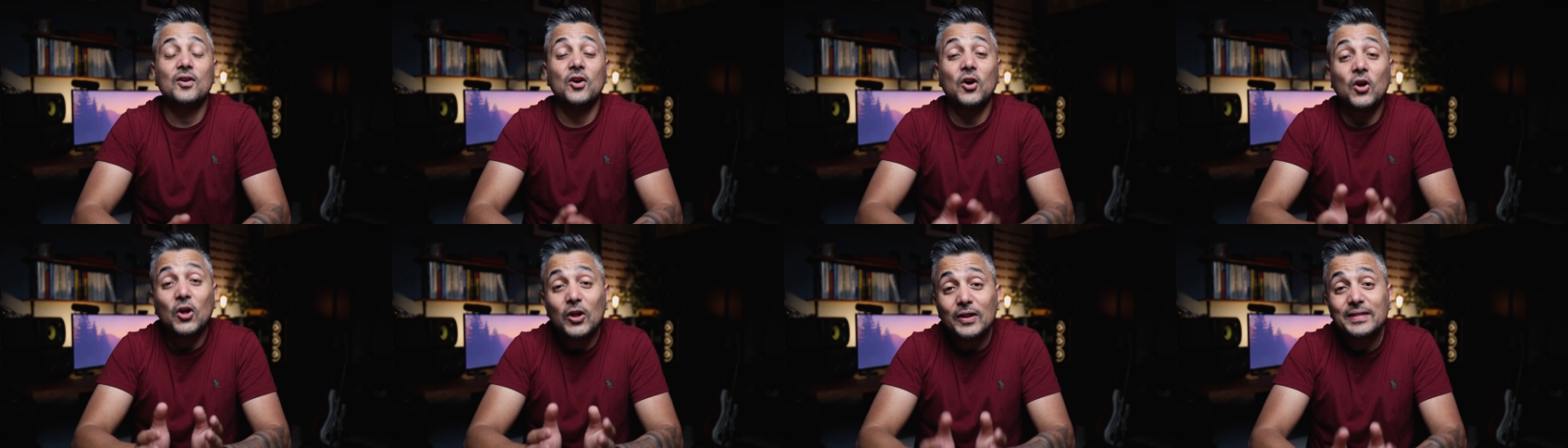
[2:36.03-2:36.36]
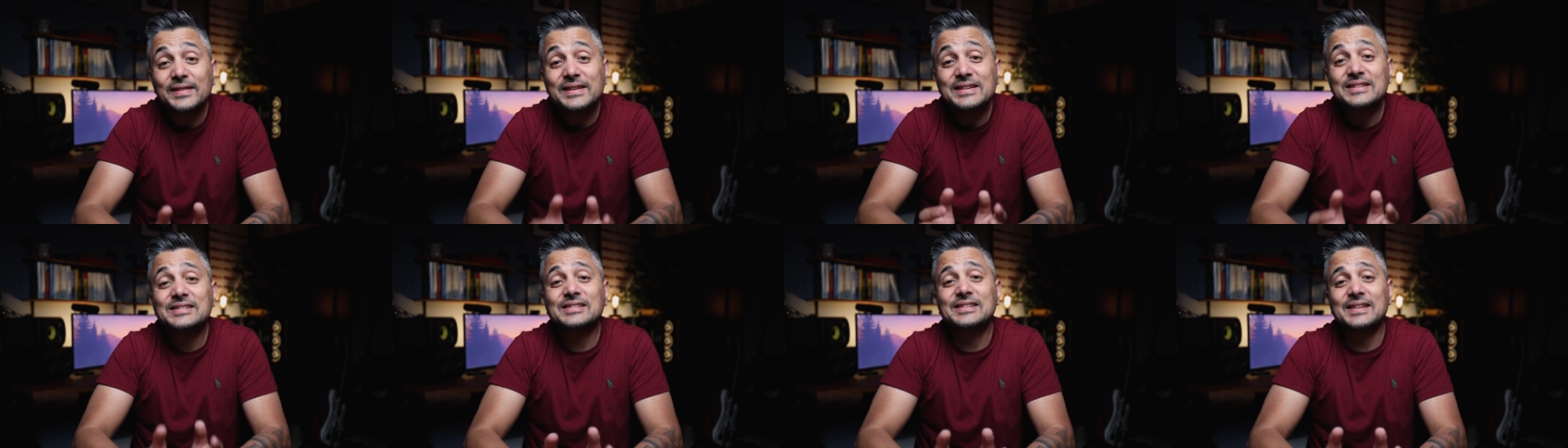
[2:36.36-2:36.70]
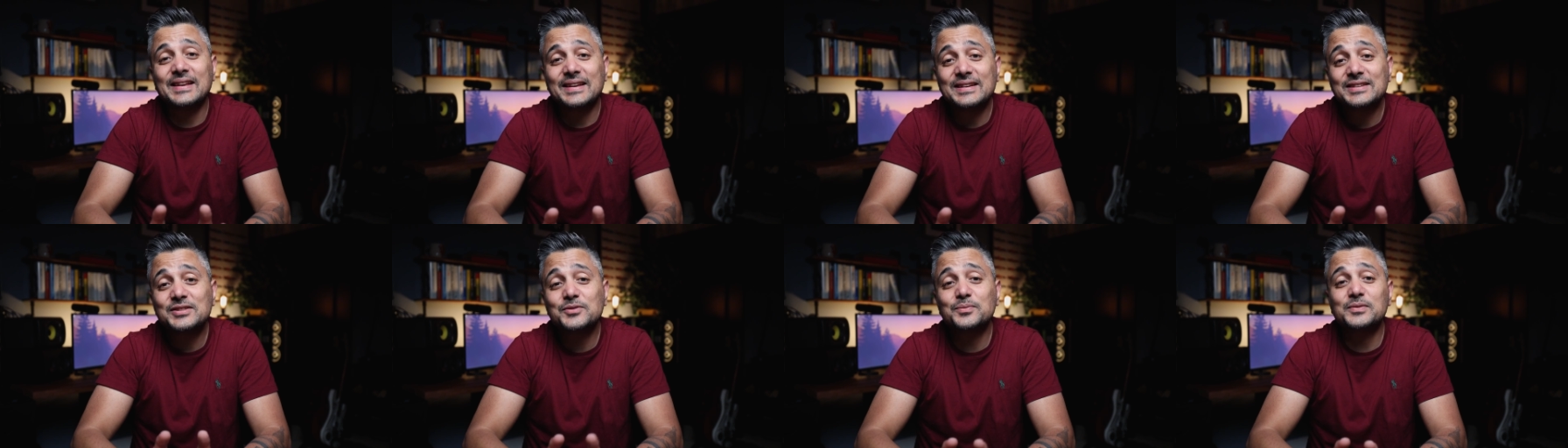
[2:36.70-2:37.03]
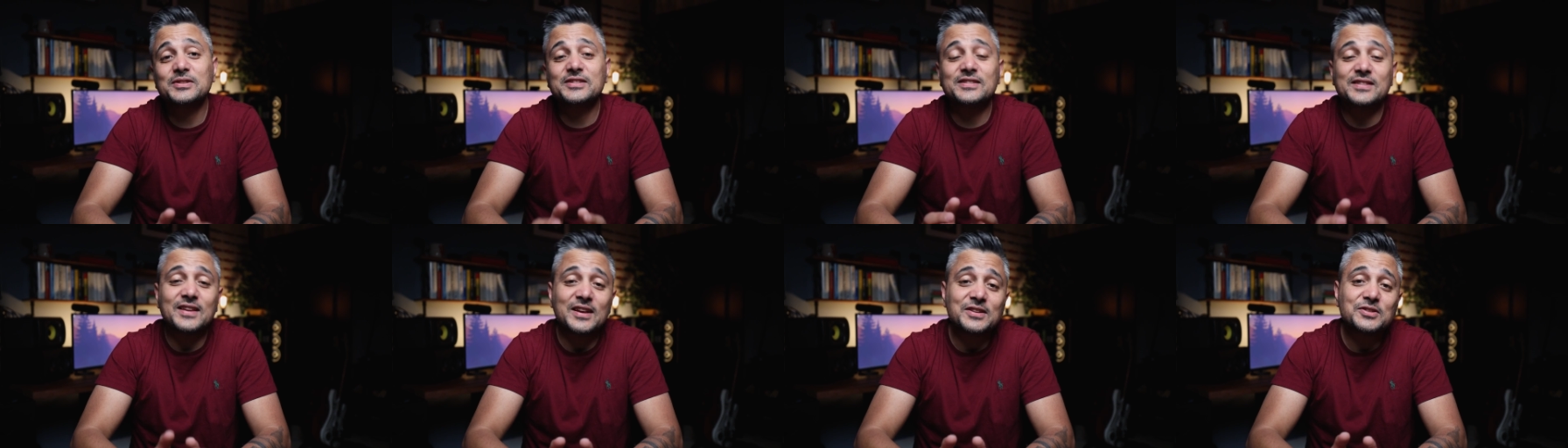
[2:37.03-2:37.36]
All these things
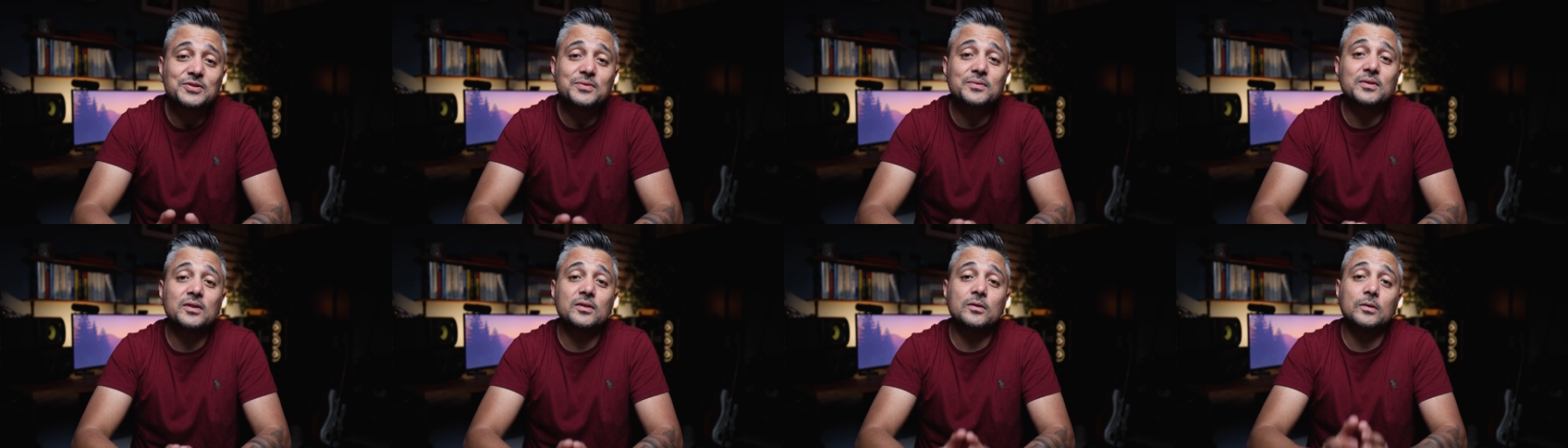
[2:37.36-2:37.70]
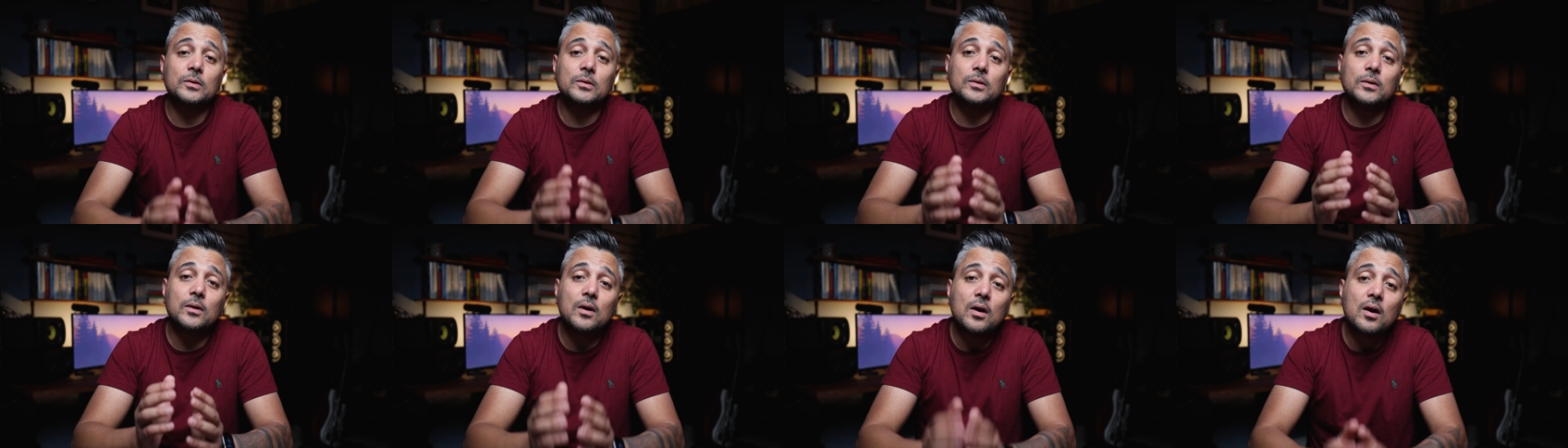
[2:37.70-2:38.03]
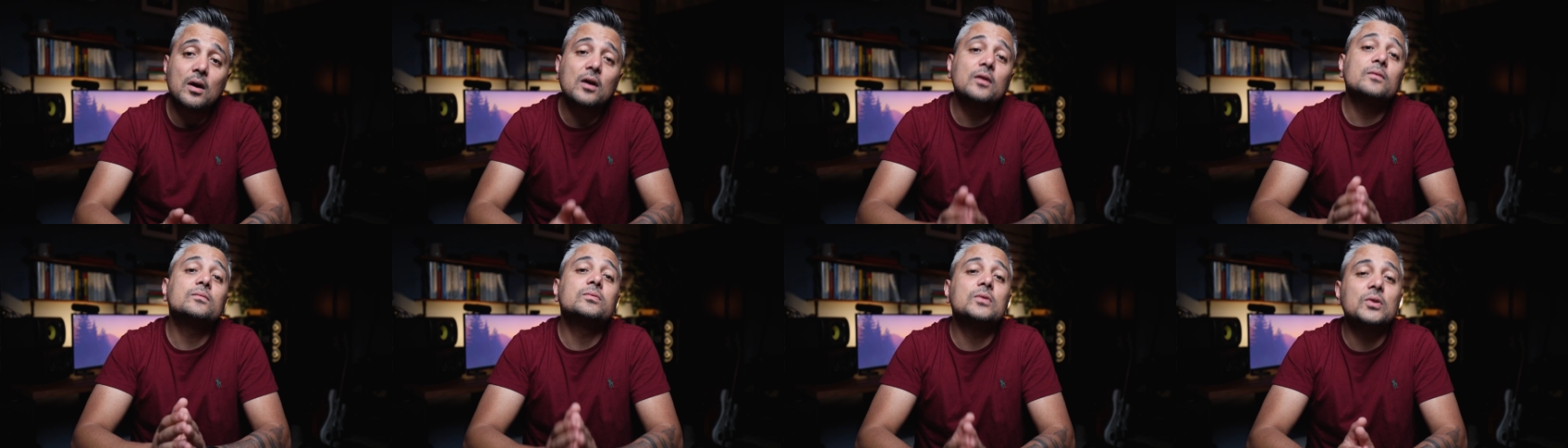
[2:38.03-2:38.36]
will set you on a long